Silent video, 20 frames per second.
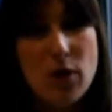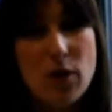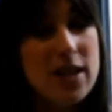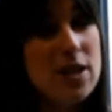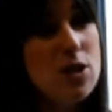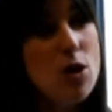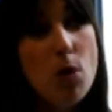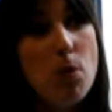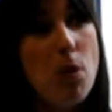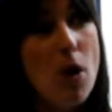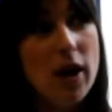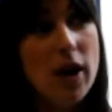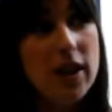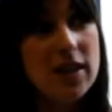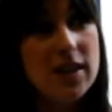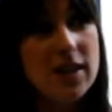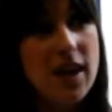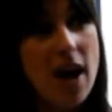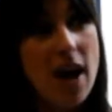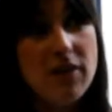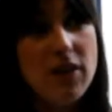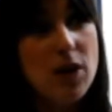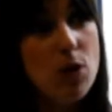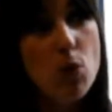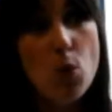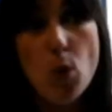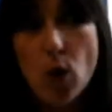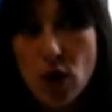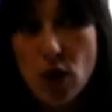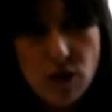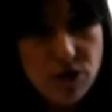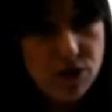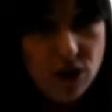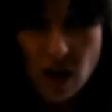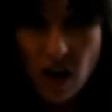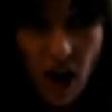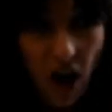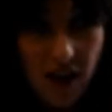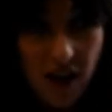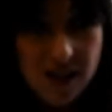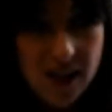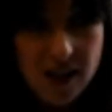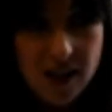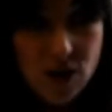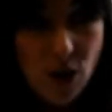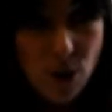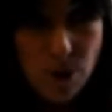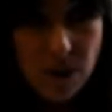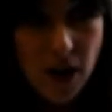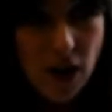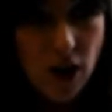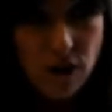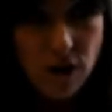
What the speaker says: is no point in having wonderful content up there